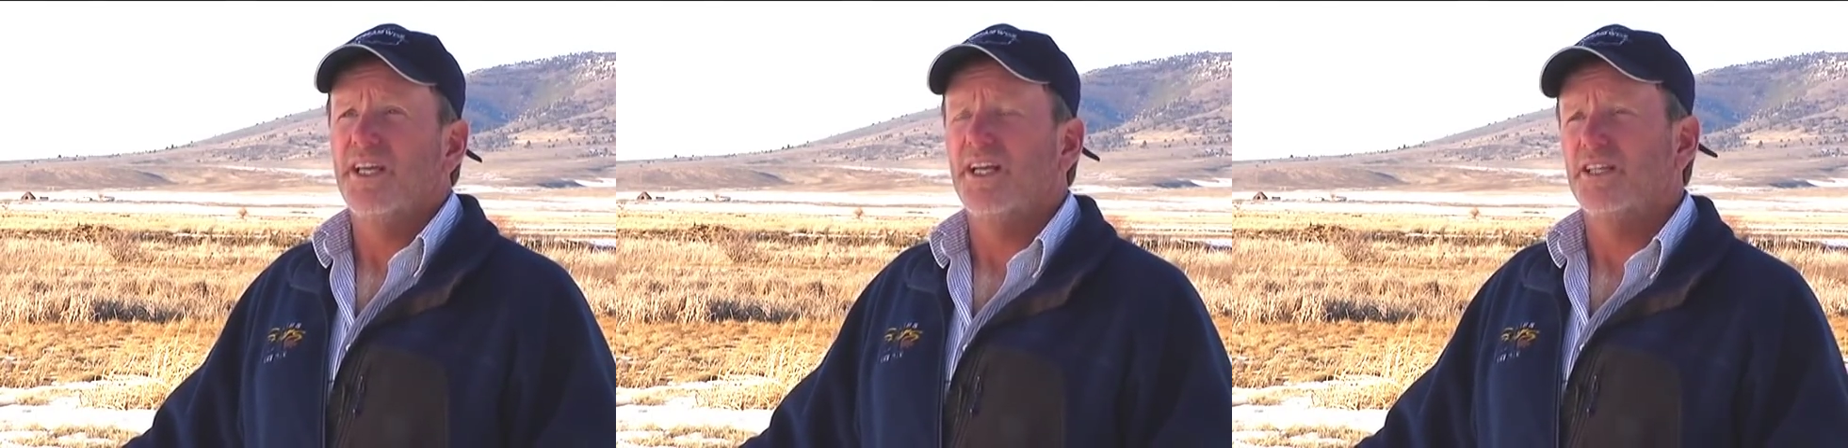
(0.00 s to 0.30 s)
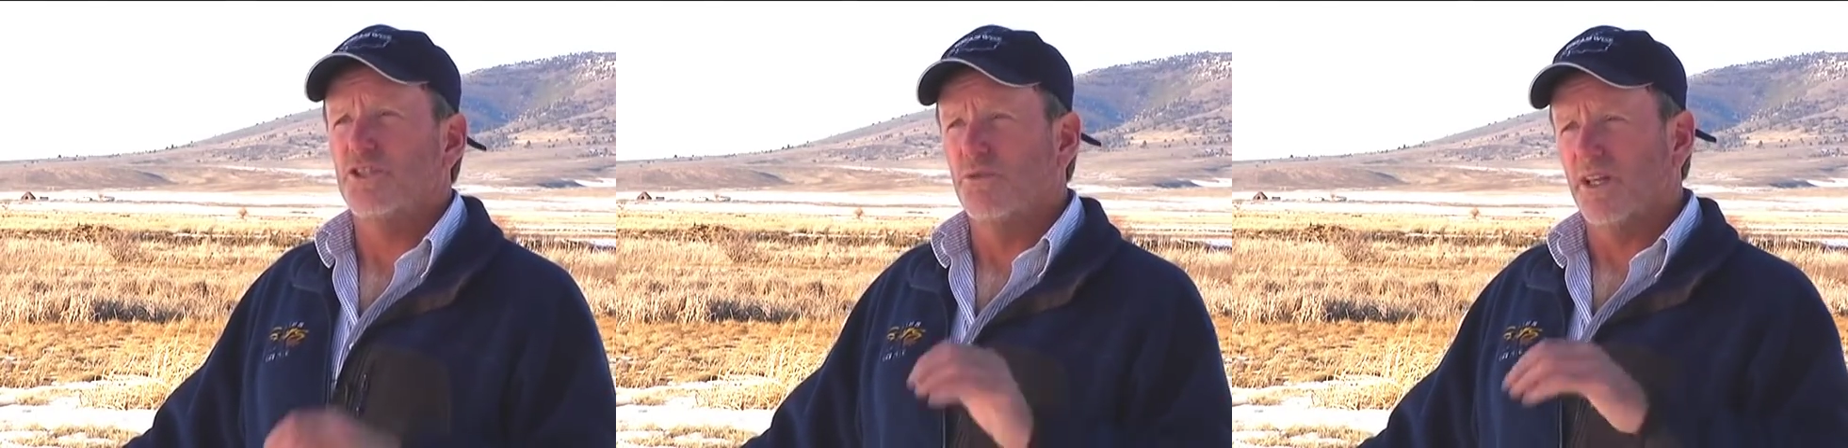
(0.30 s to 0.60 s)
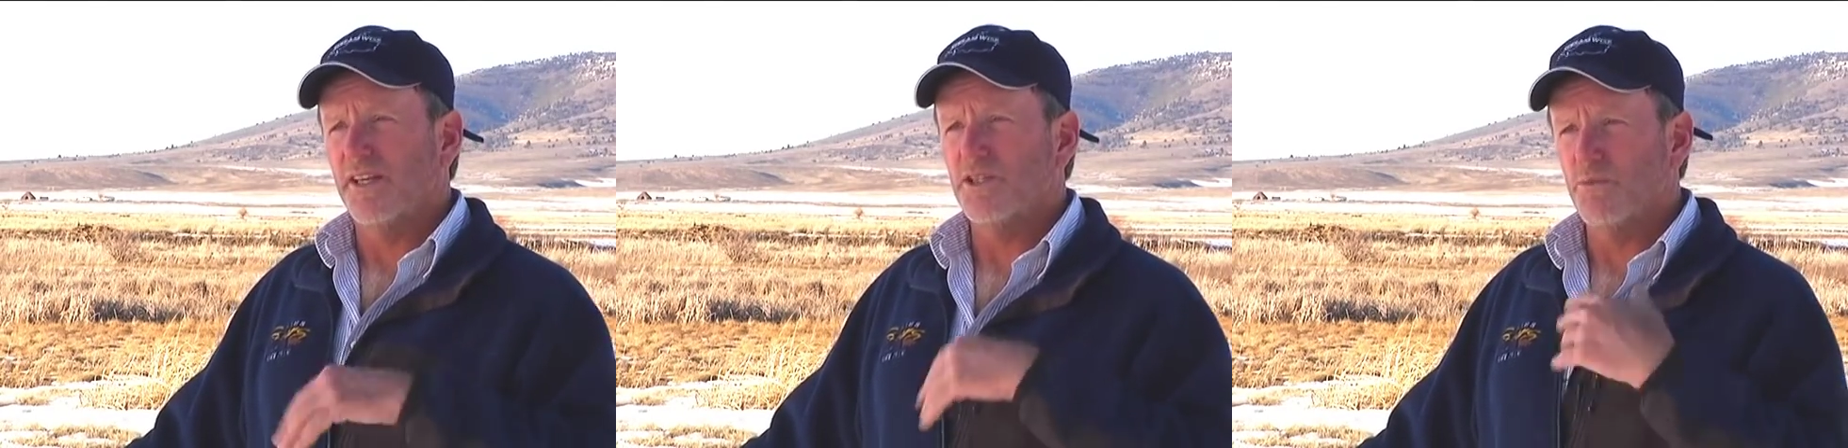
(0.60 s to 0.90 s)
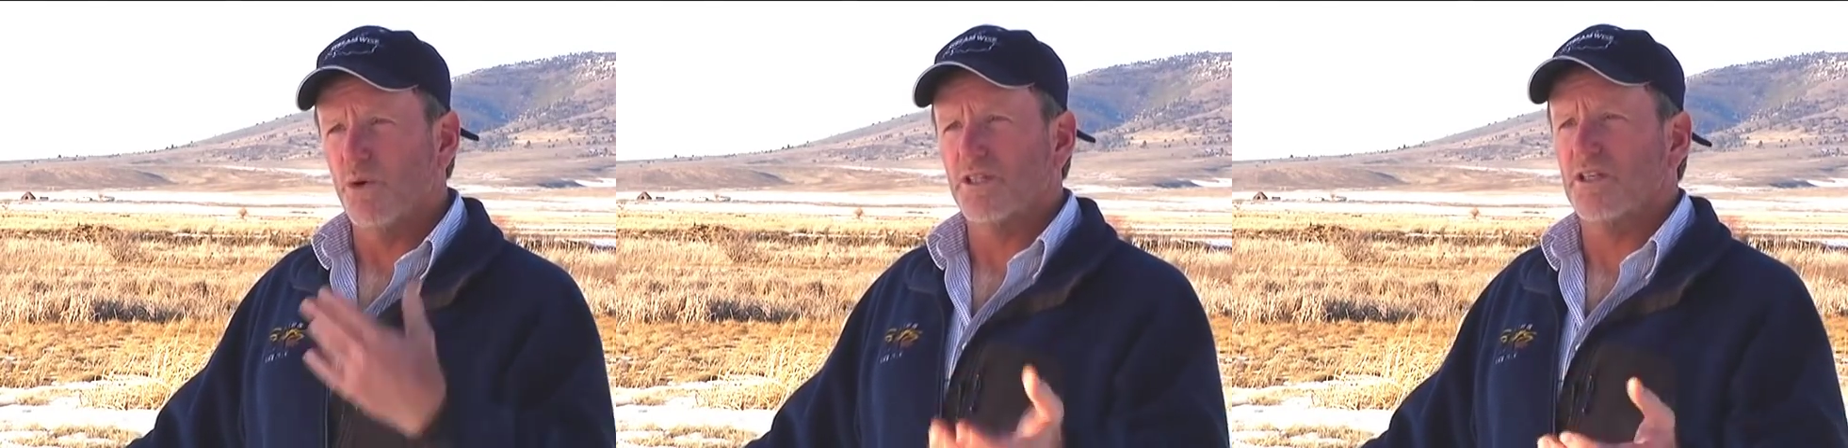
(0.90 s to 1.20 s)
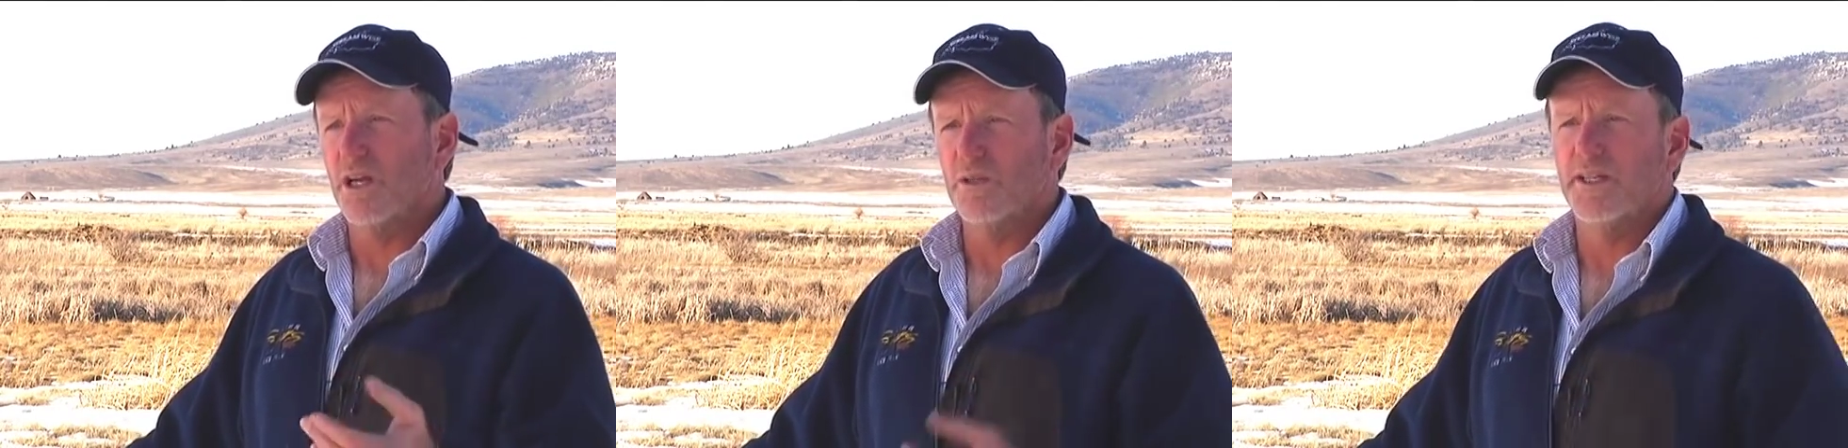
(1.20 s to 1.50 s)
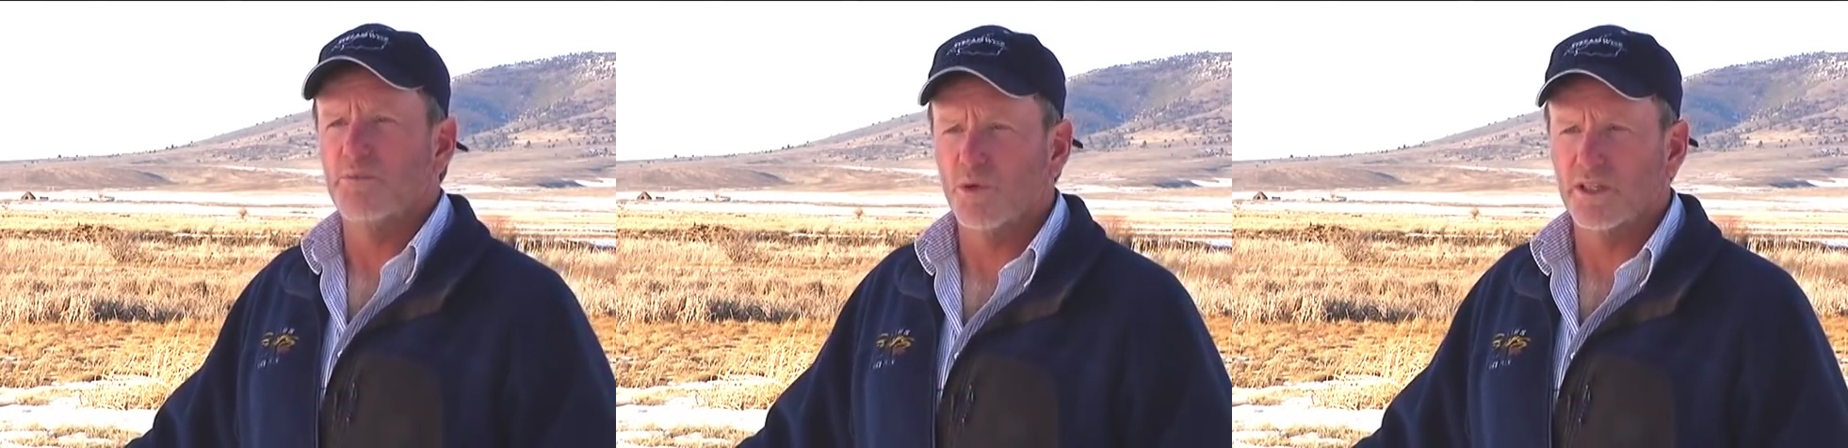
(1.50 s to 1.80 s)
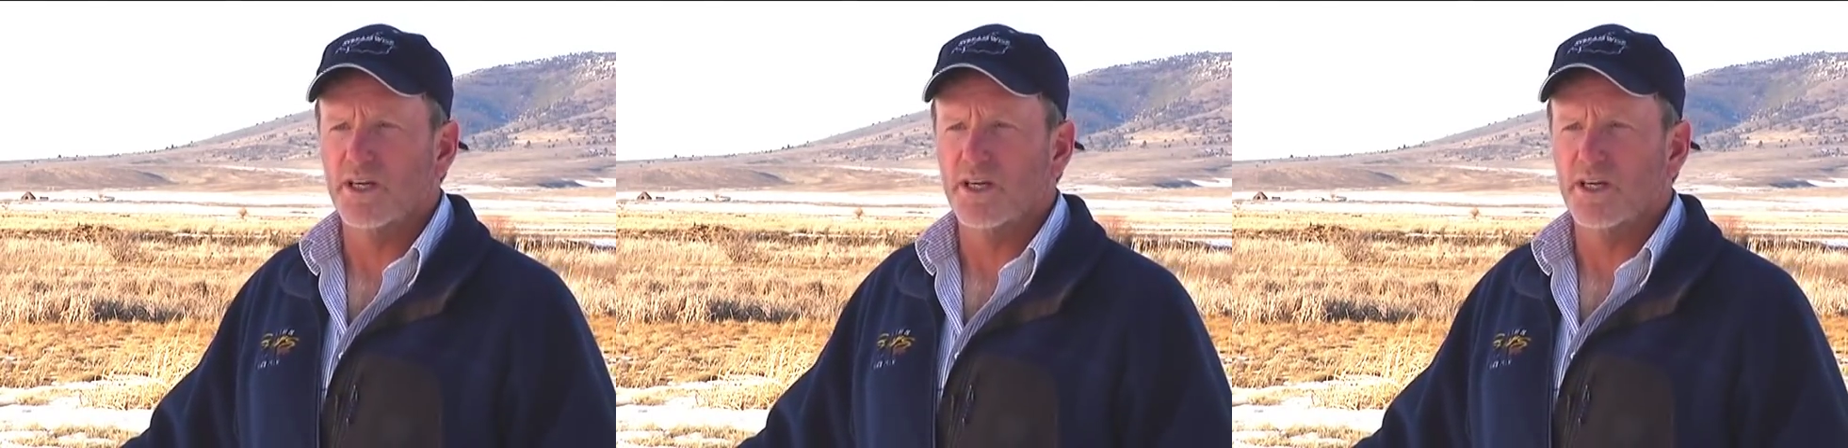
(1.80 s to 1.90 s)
and it's released more slowly, more